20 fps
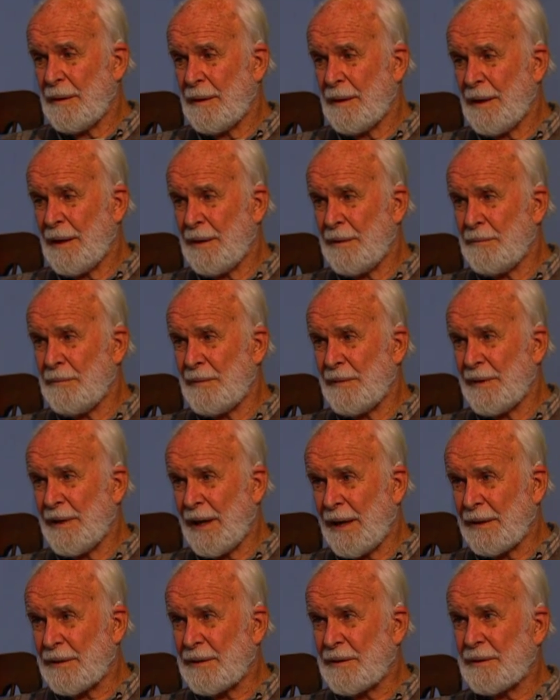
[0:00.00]
And
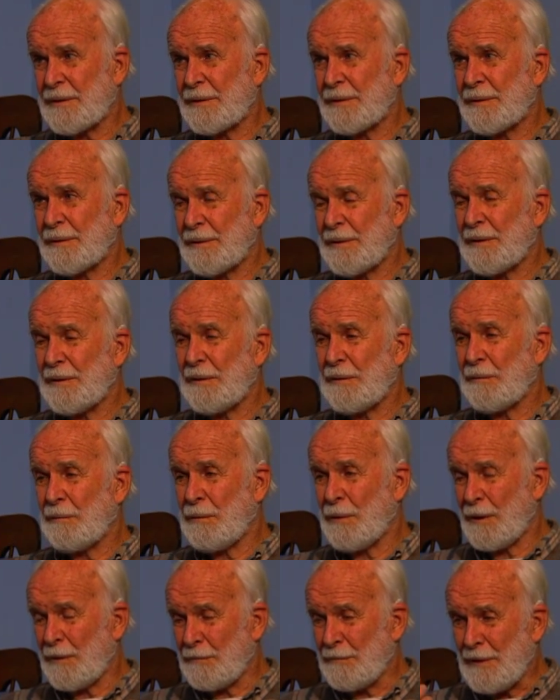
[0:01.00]
that's
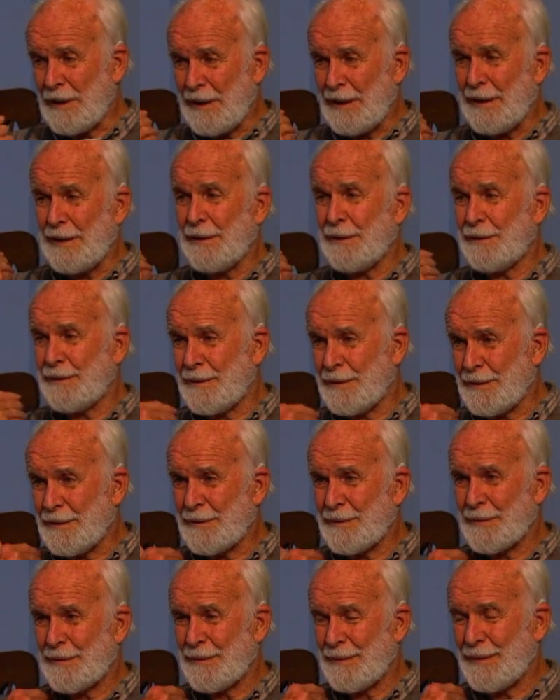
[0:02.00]
what we need to
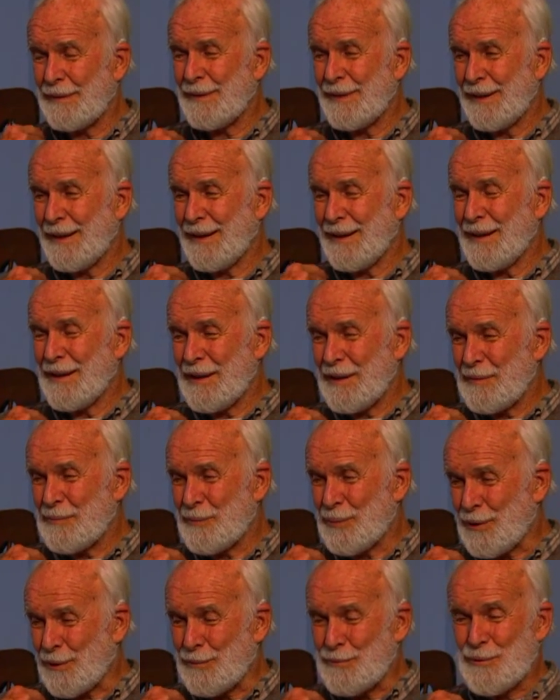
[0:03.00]

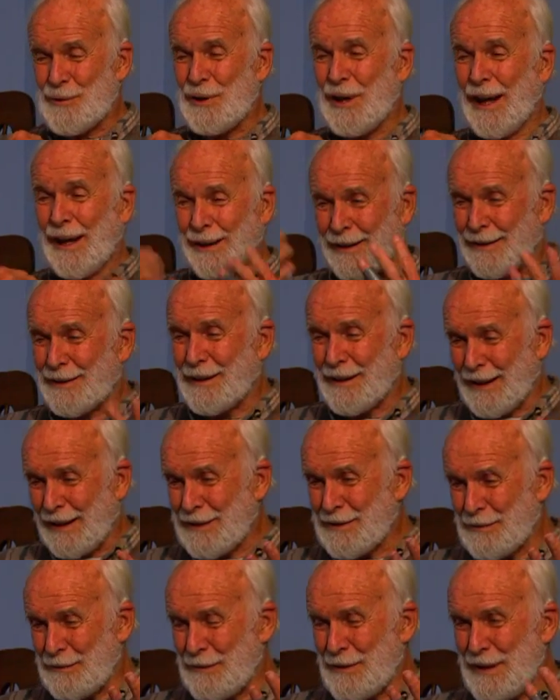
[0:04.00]
project.
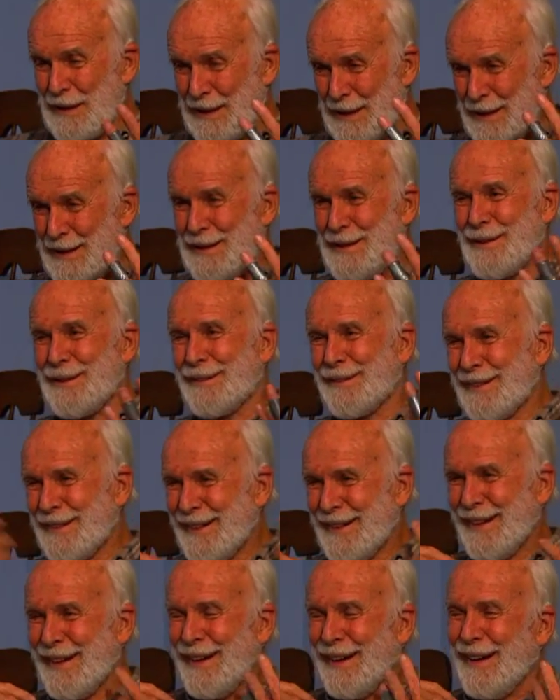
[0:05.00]
That's what we need to
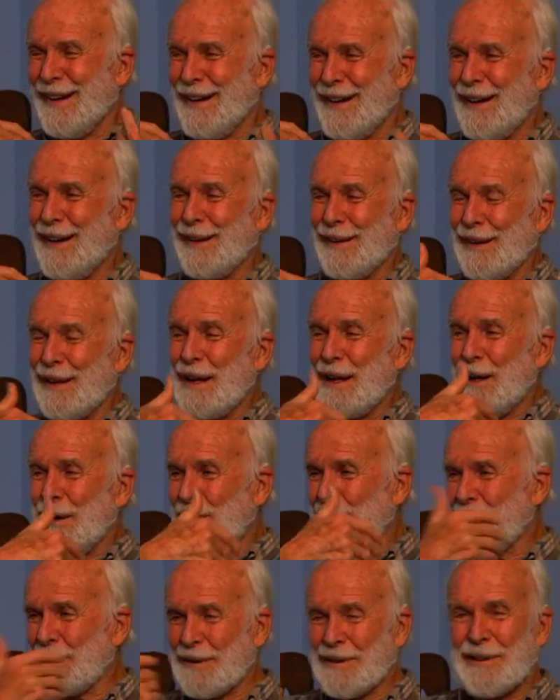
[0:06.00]

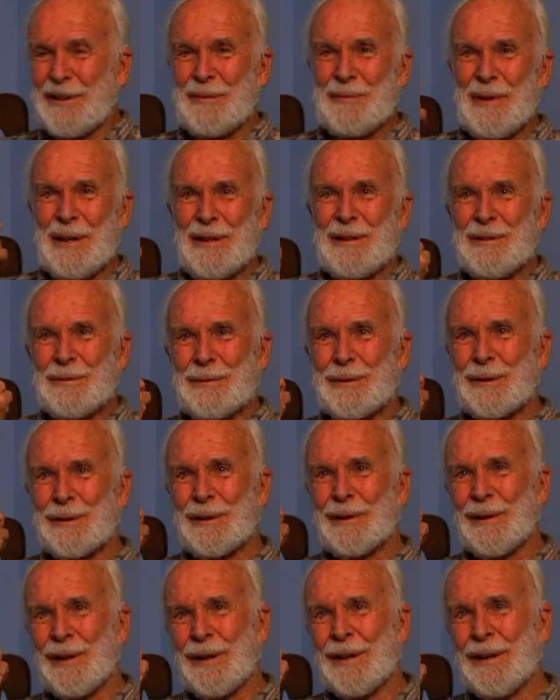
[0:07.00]
allow to come into our
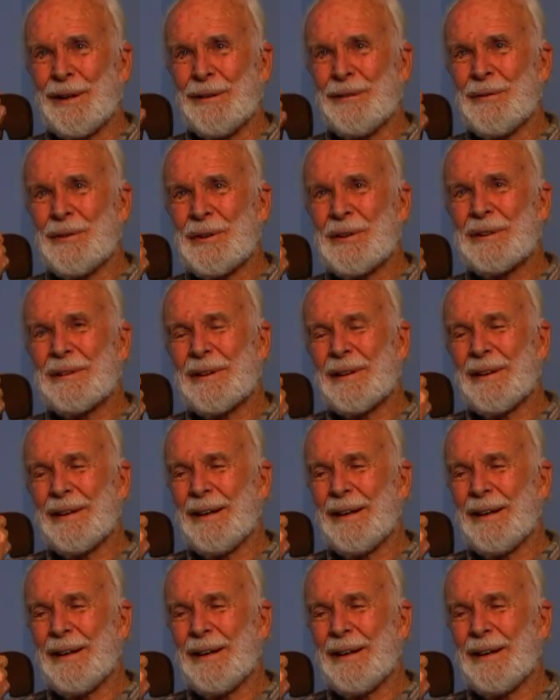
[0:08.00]
lives.